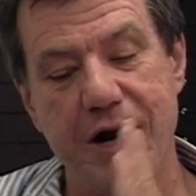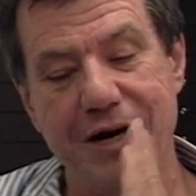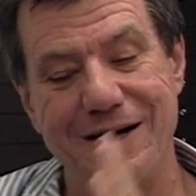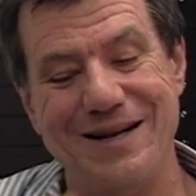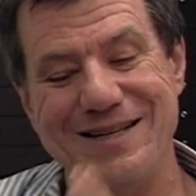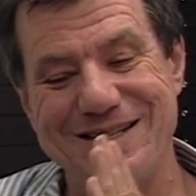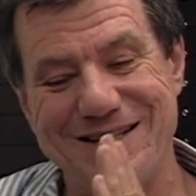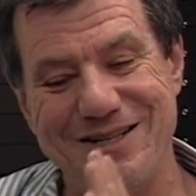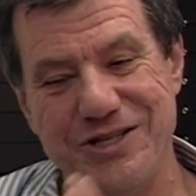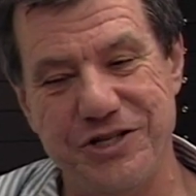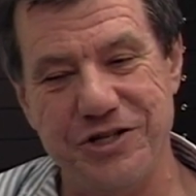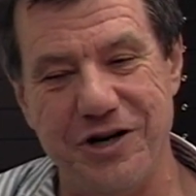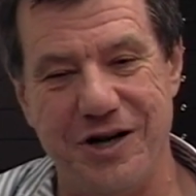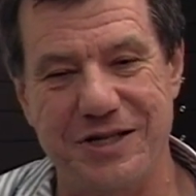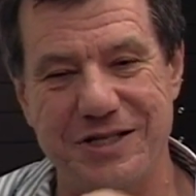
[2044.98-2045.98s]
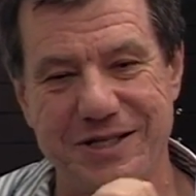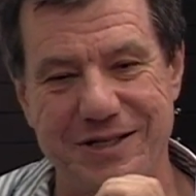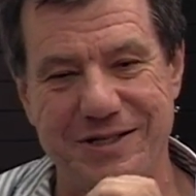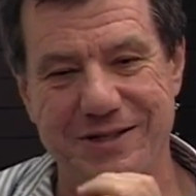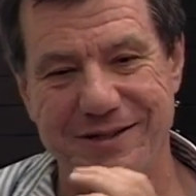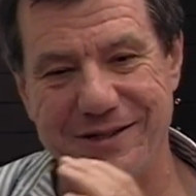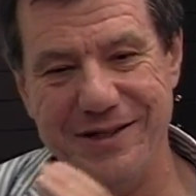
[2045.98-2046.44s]
it, is just
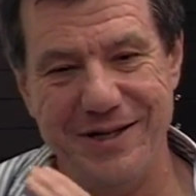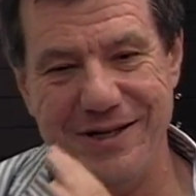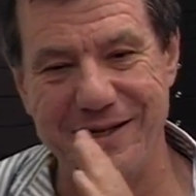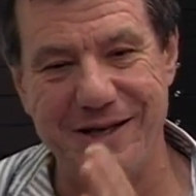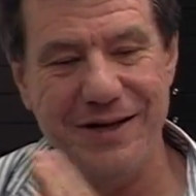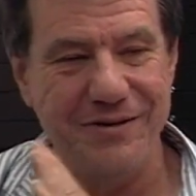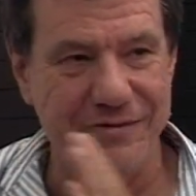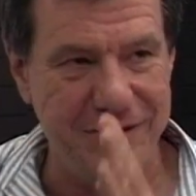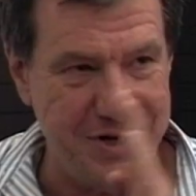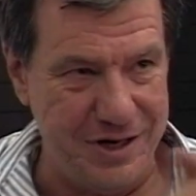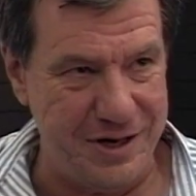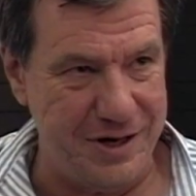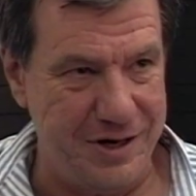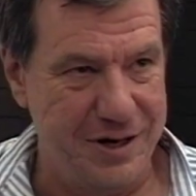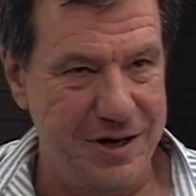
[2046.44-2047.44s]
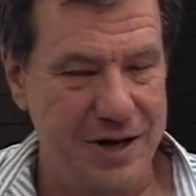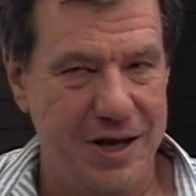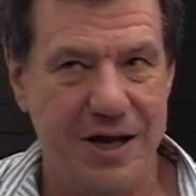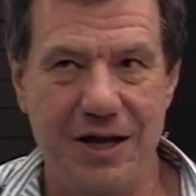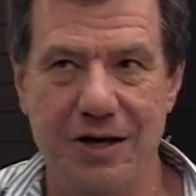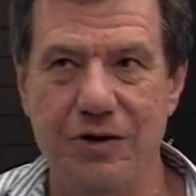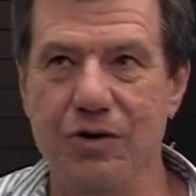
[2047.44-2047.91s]
inconvenient.
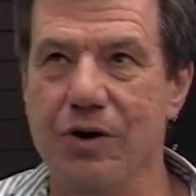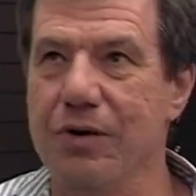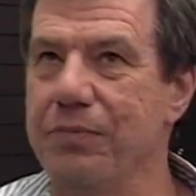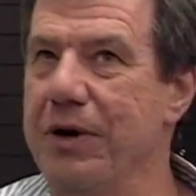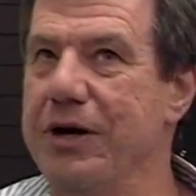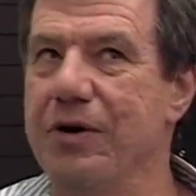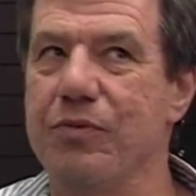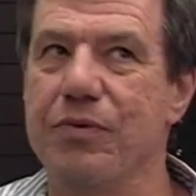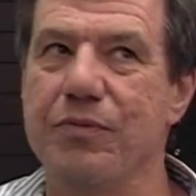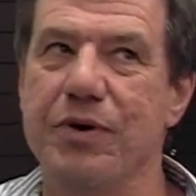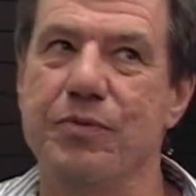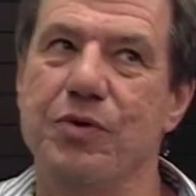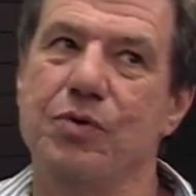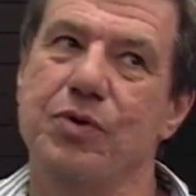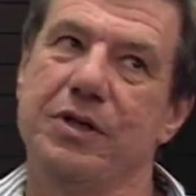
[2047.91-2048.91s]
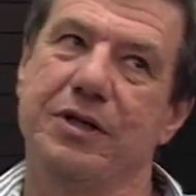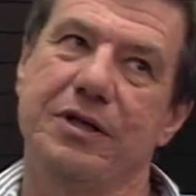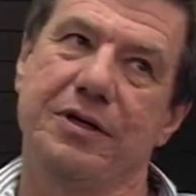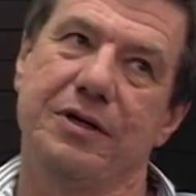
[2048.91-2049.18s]
In Europe, I don't remember what